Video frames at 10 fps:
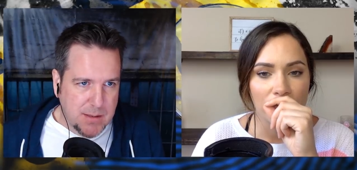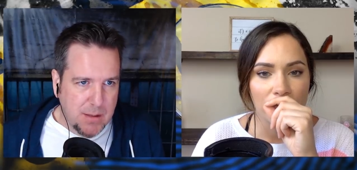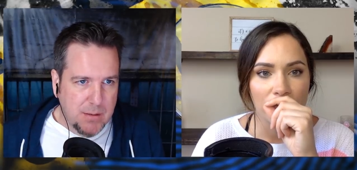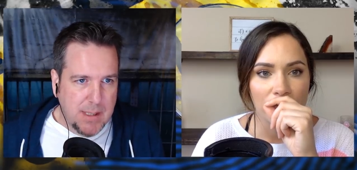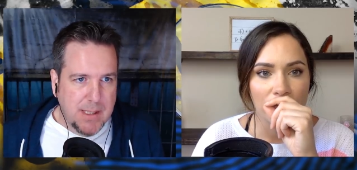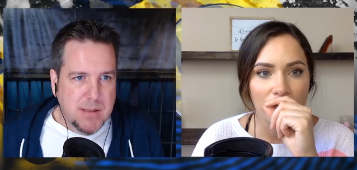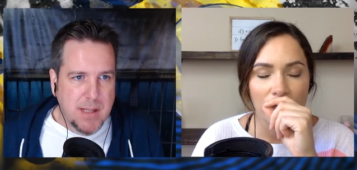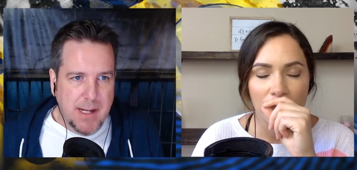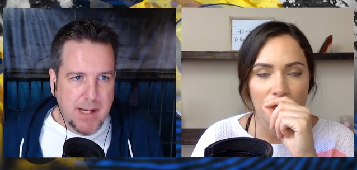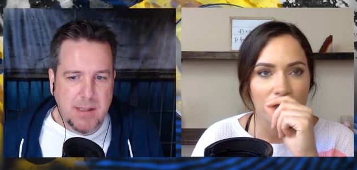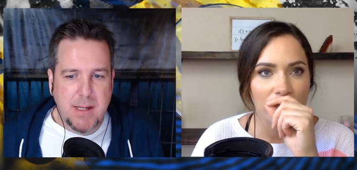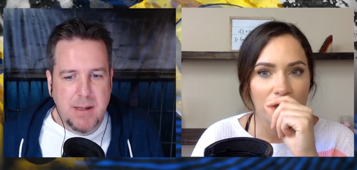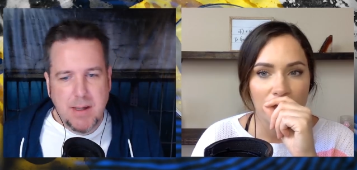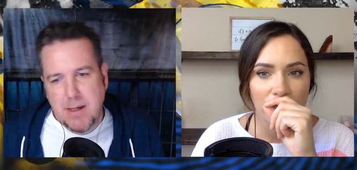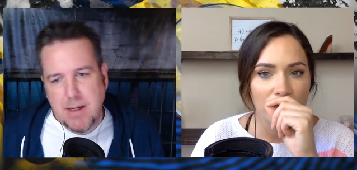Speaker 1: So he's
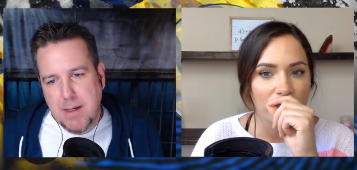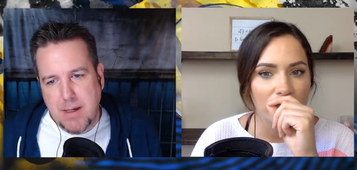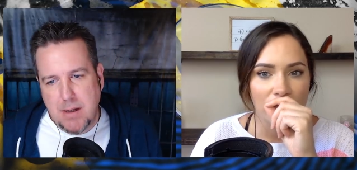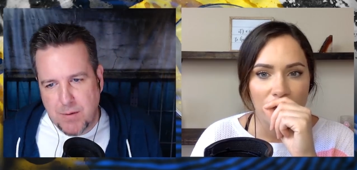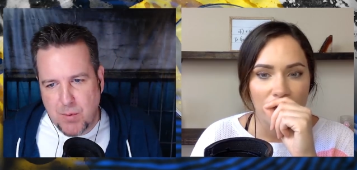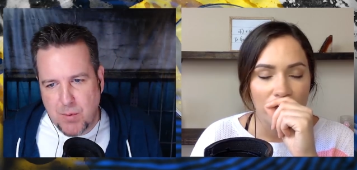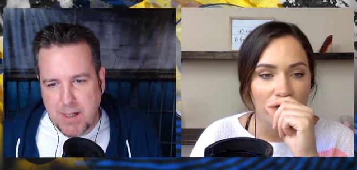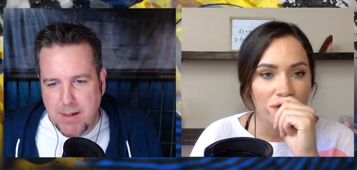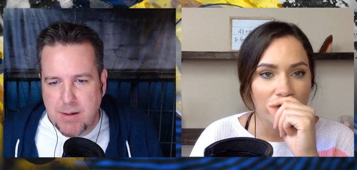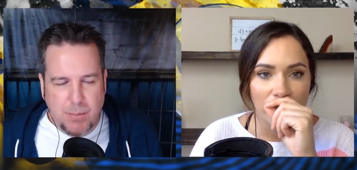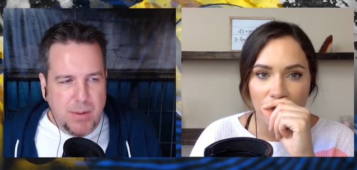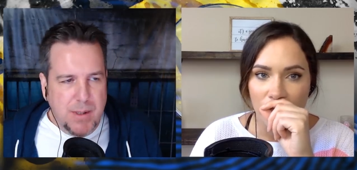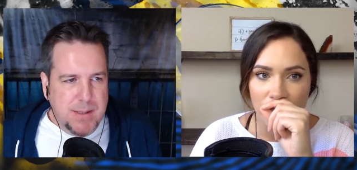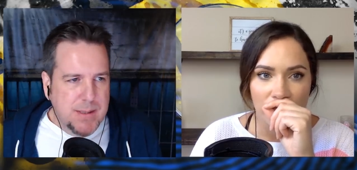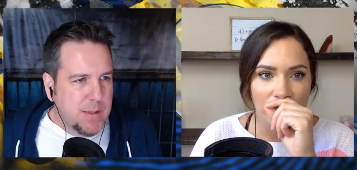likely, you know, for 20 years in
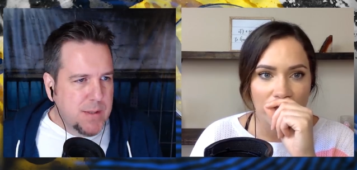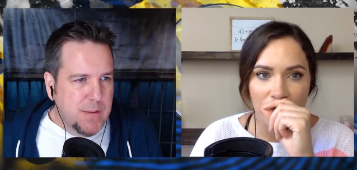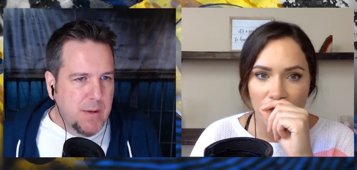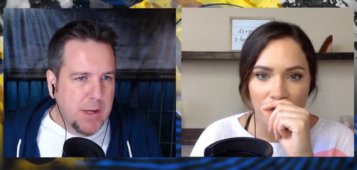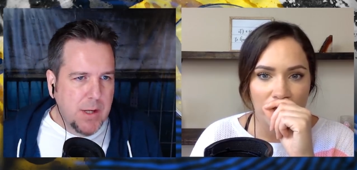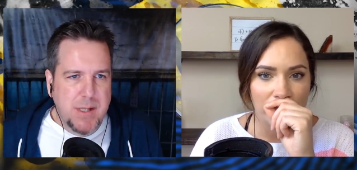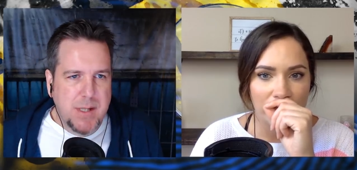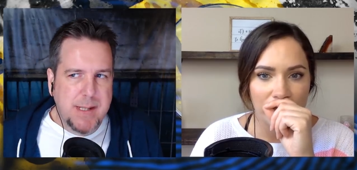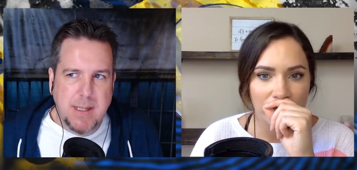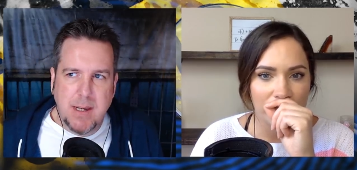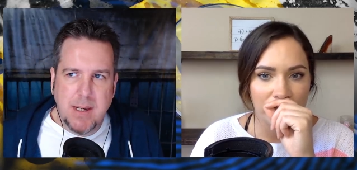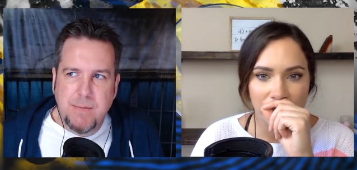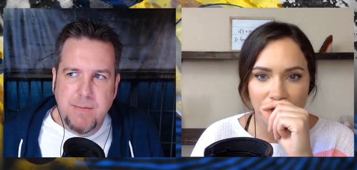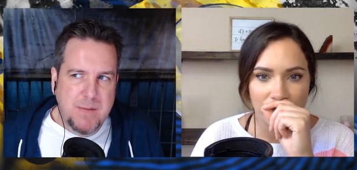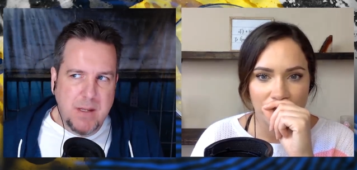prison, there's a very good chance he can
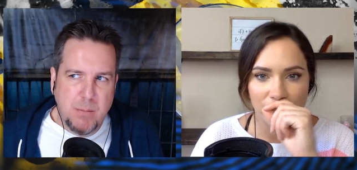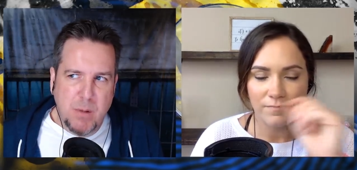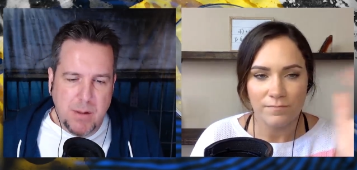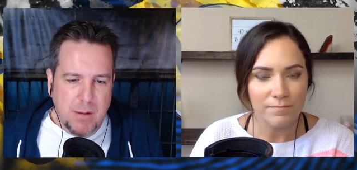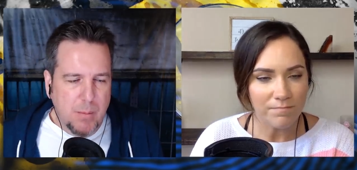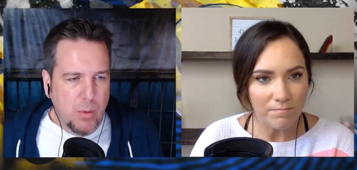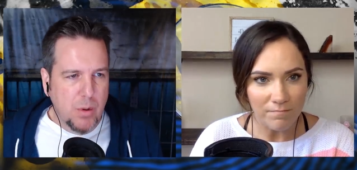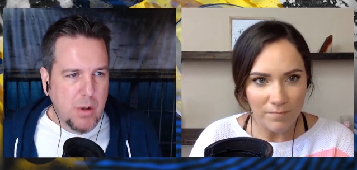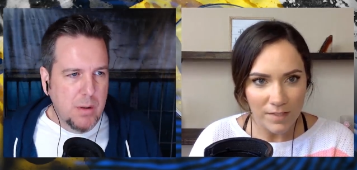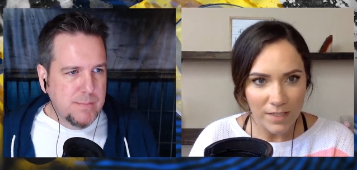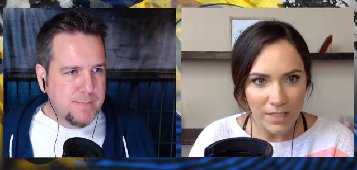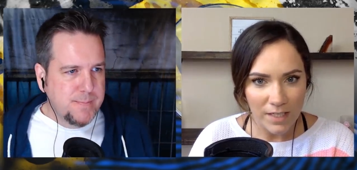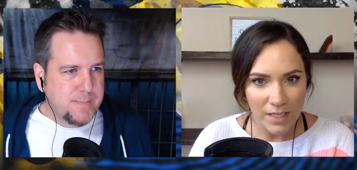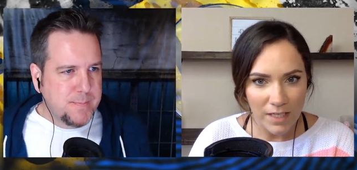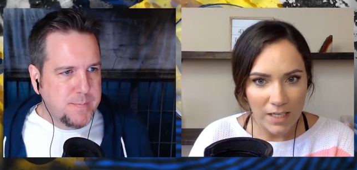get 15 million or more.
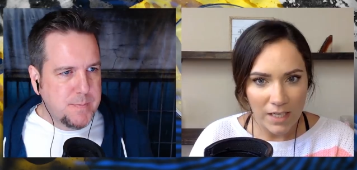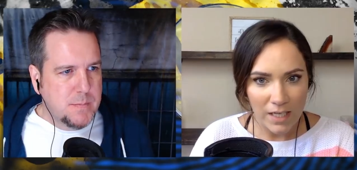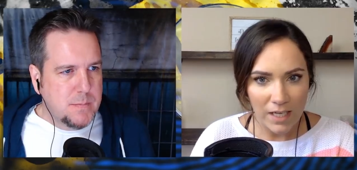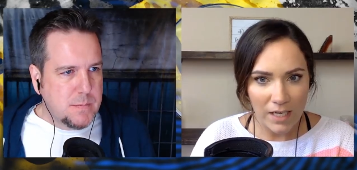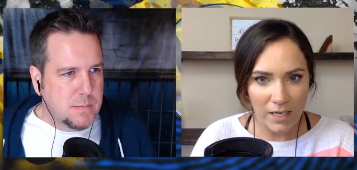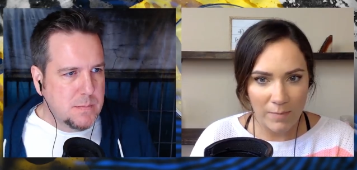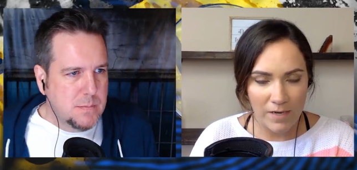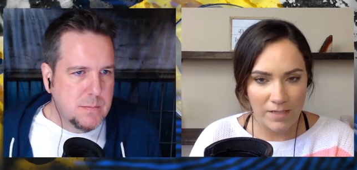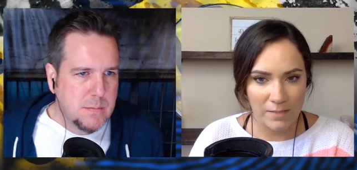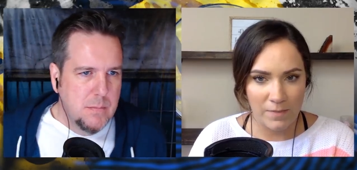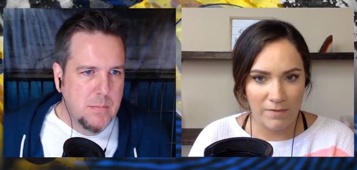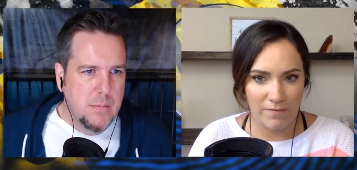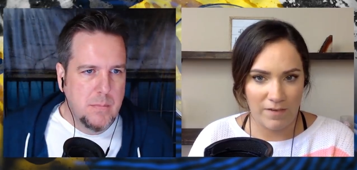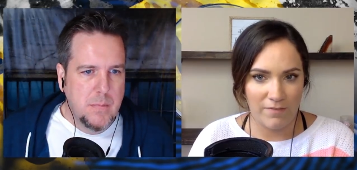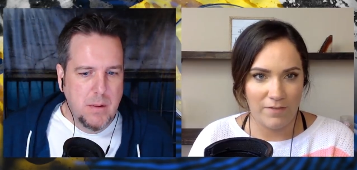
Speaker 2: And I mean, it's been five
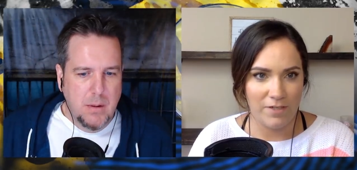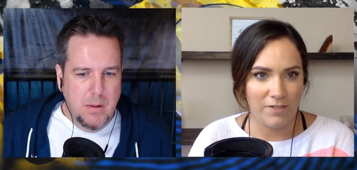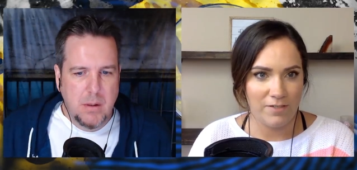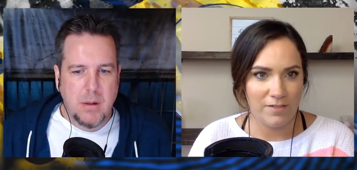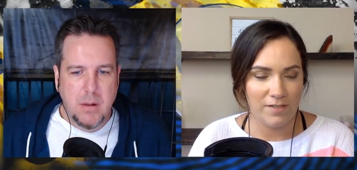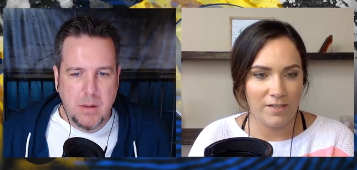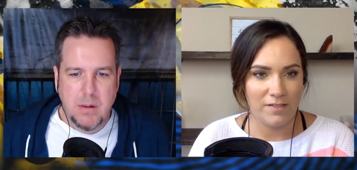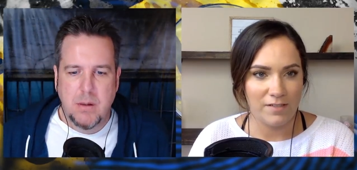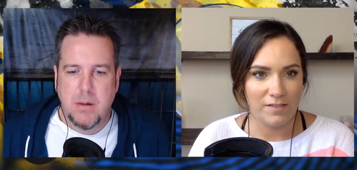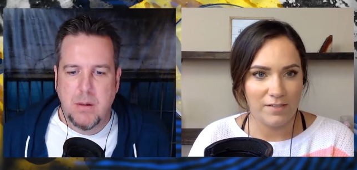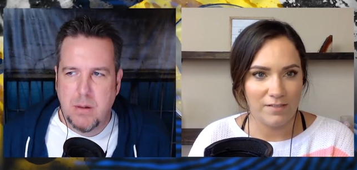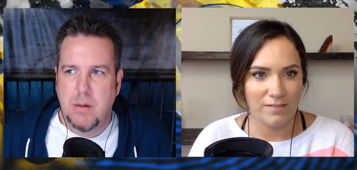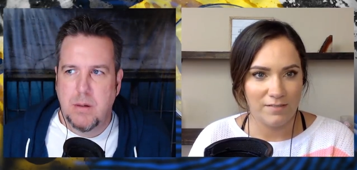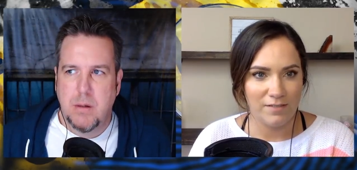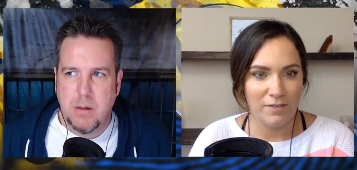years since, you know,
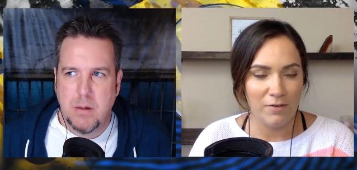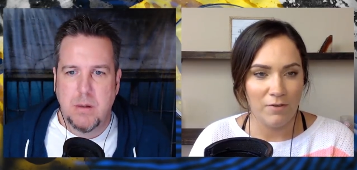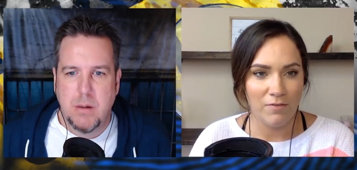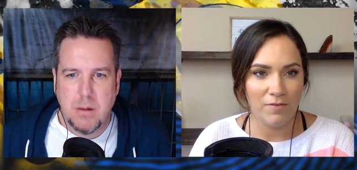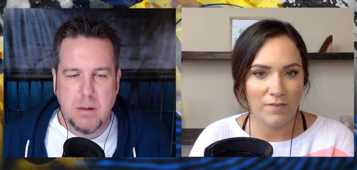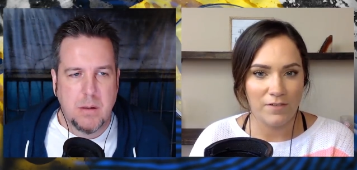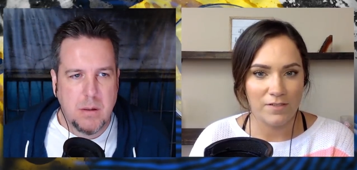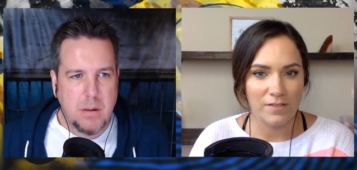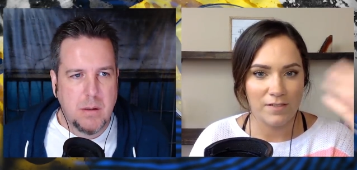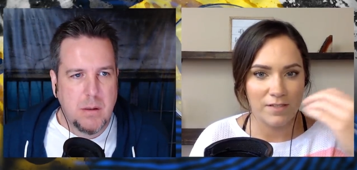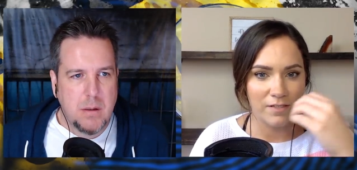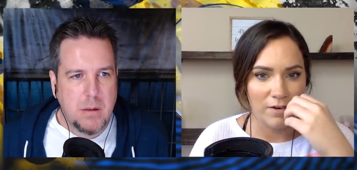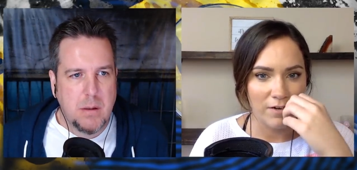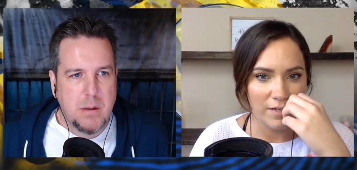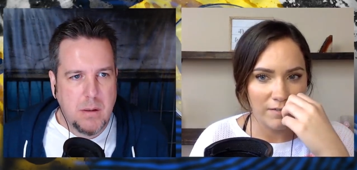over five years since this started
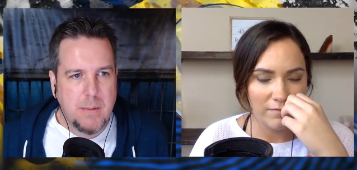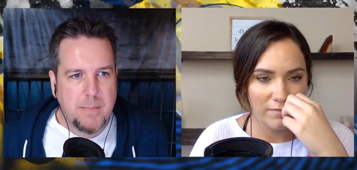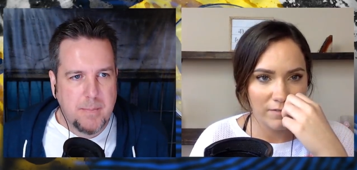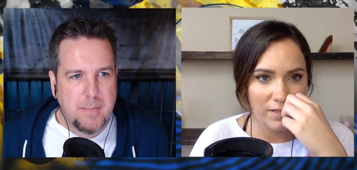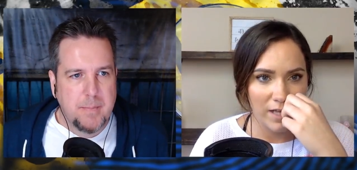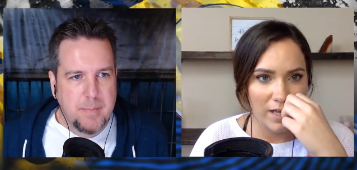and